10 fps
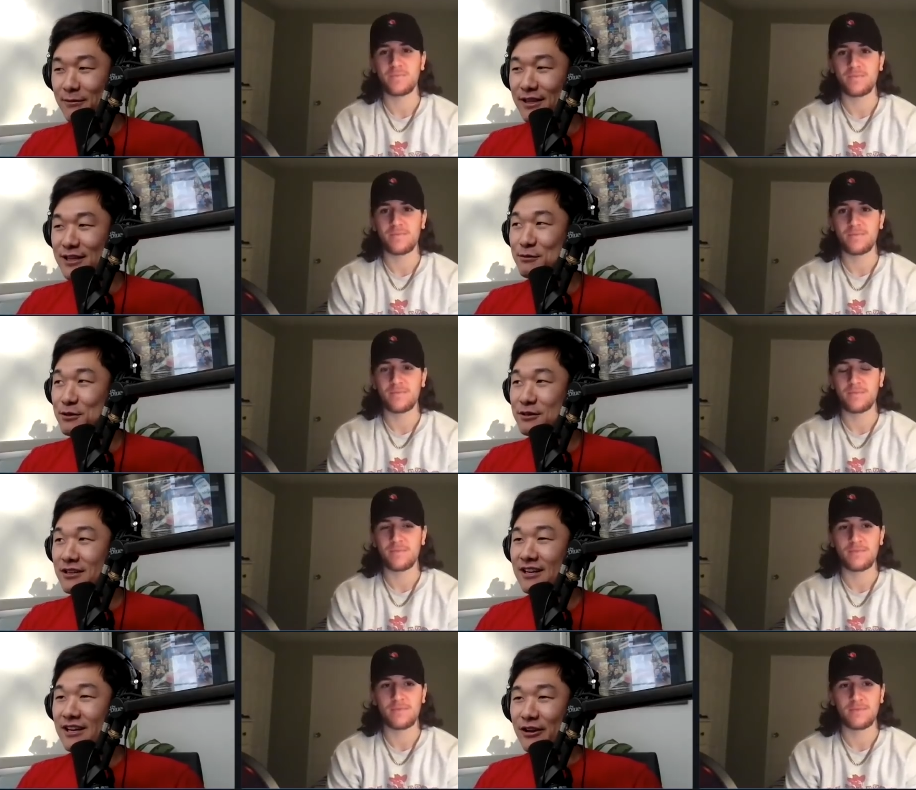Speaker 1: this was,
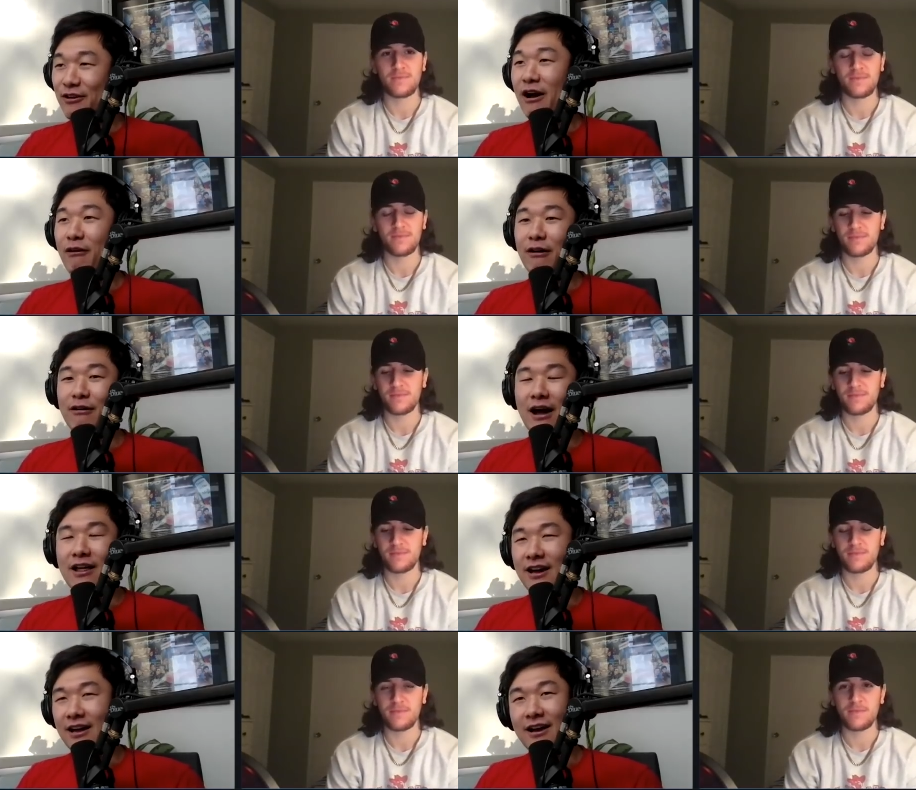you know, I I,
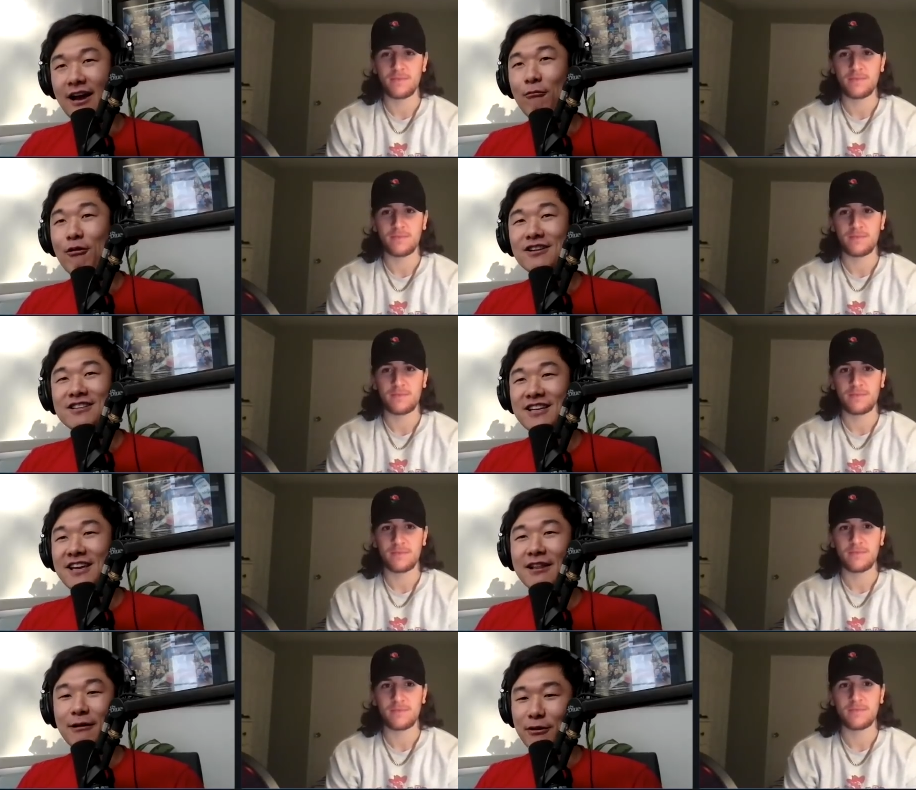I want to say
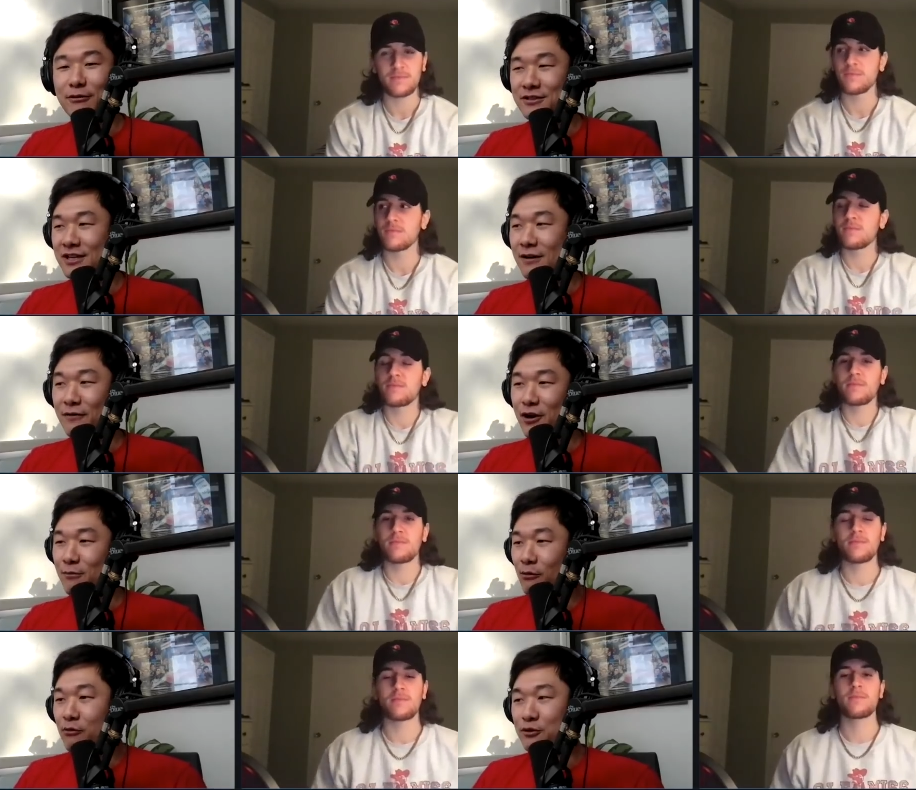like we don't say it every year,
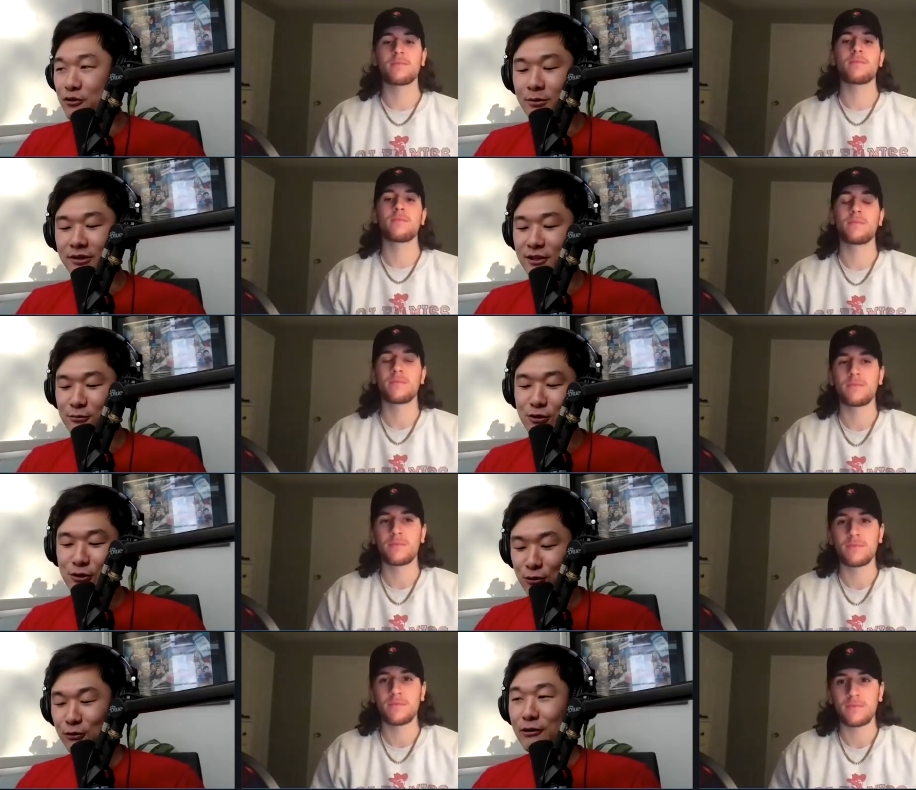maybe we do, but this was
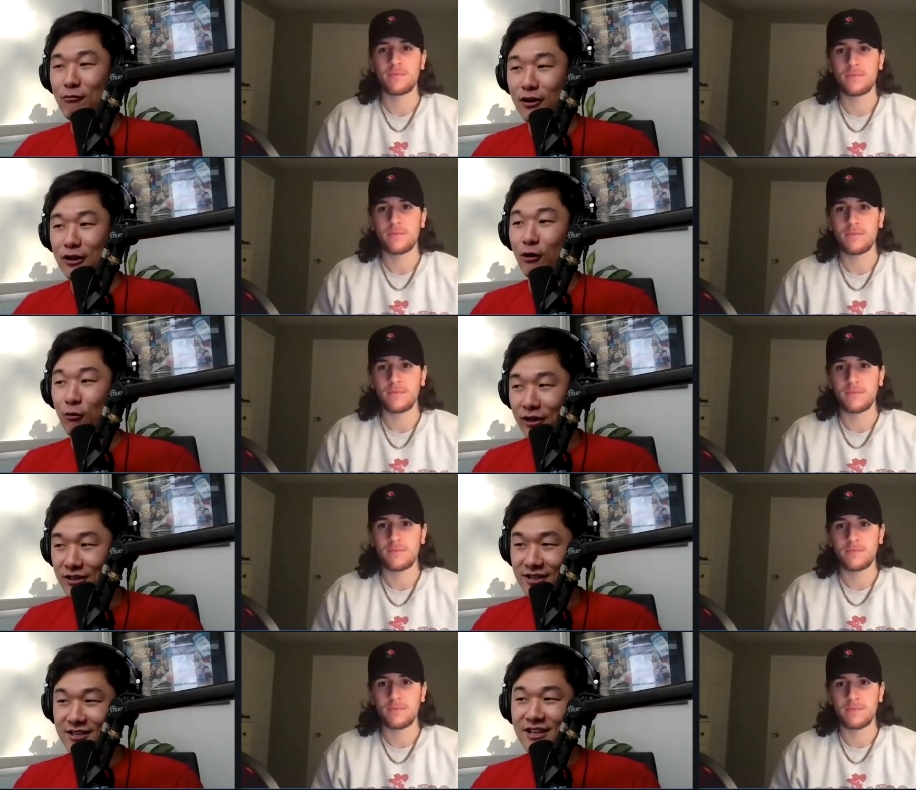truly one of the
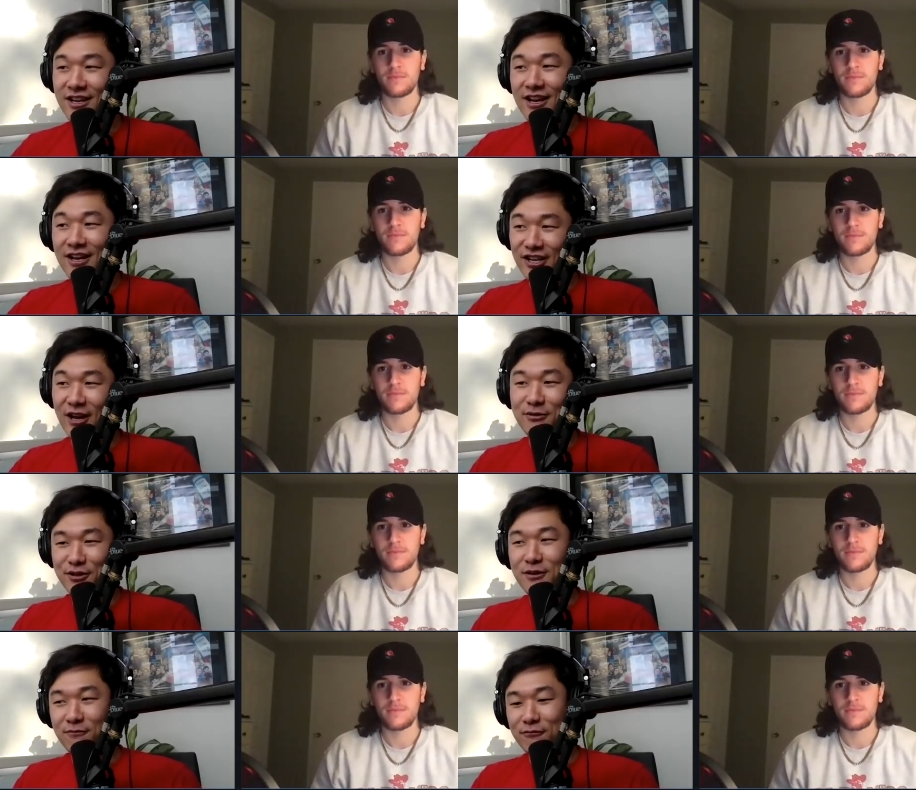craziest
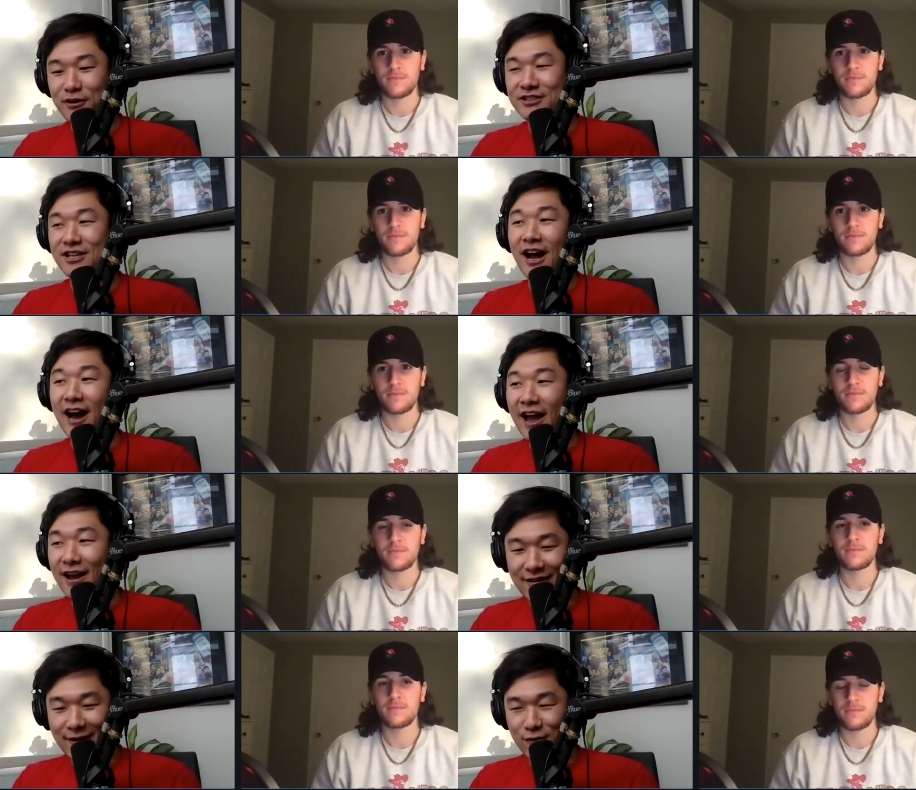championship weeks that I have
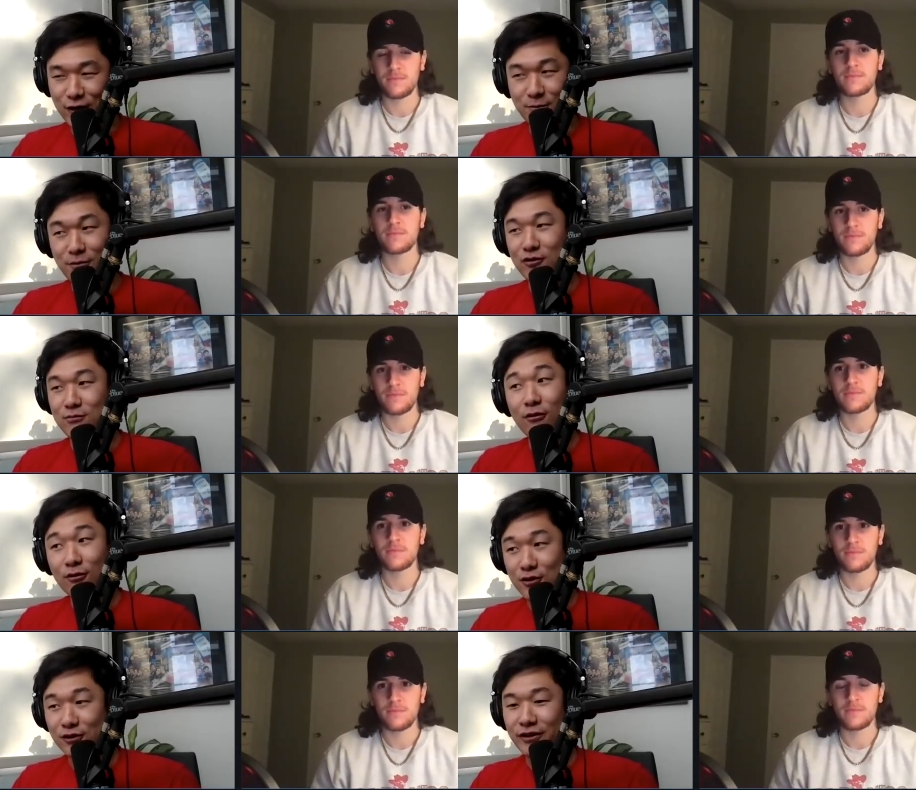ever experienced
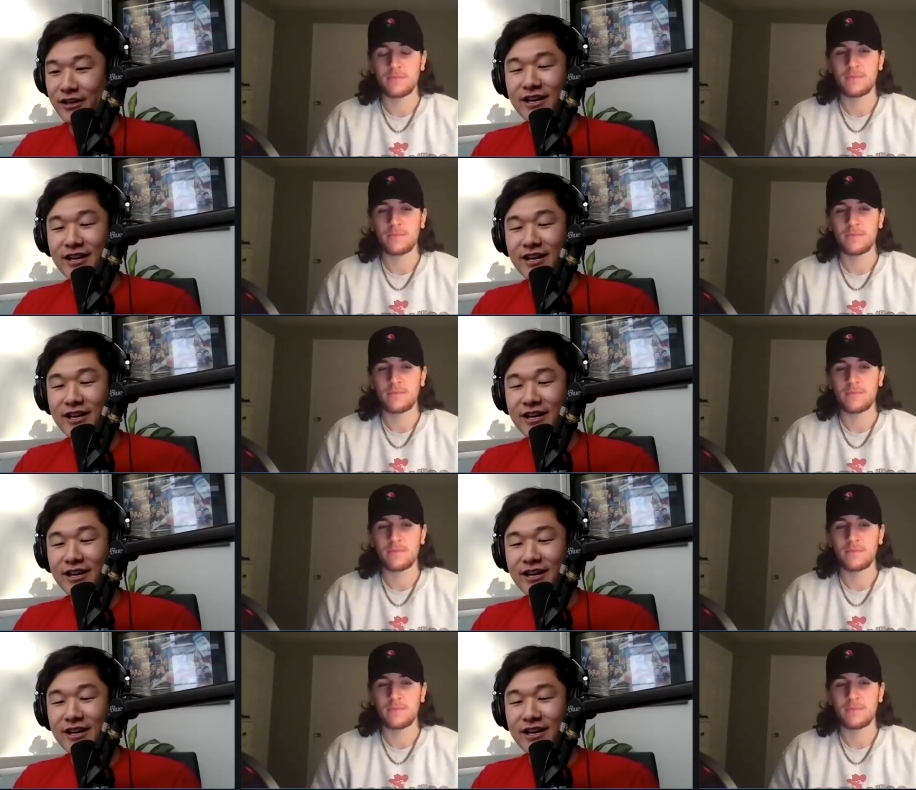personally,